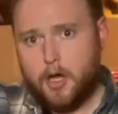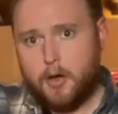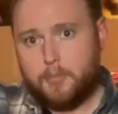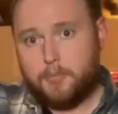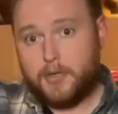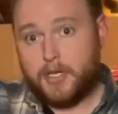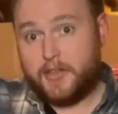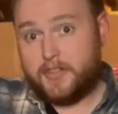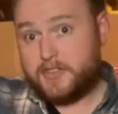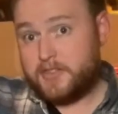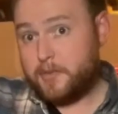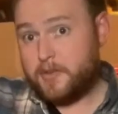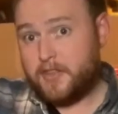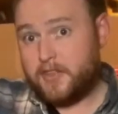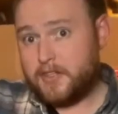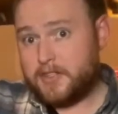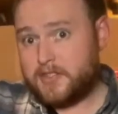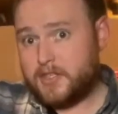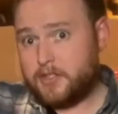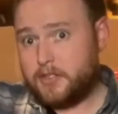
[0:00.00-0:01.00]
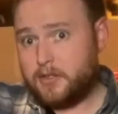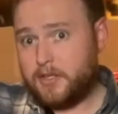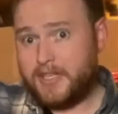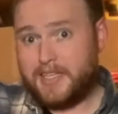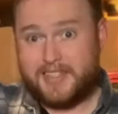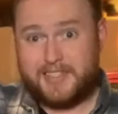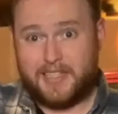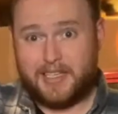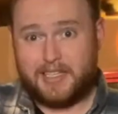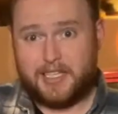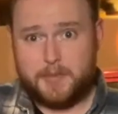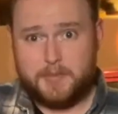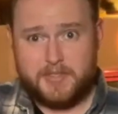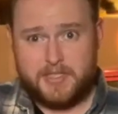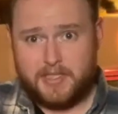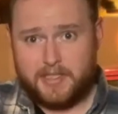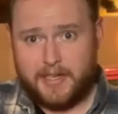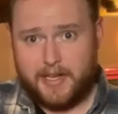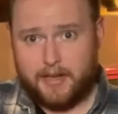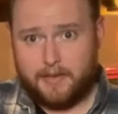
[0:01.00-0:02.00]
But some of the things I do like is it clips
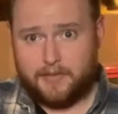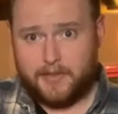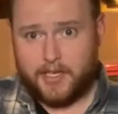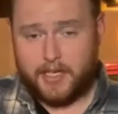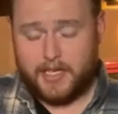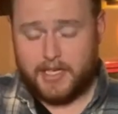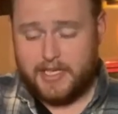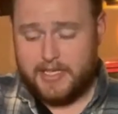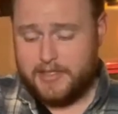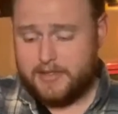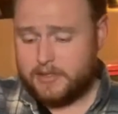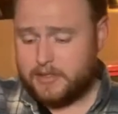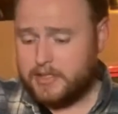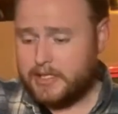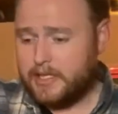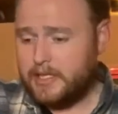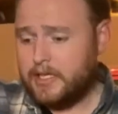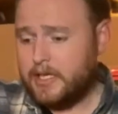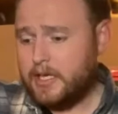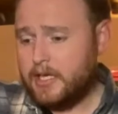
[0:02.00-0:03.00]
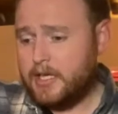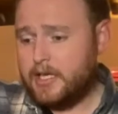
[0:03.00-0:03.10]
in and out very easily.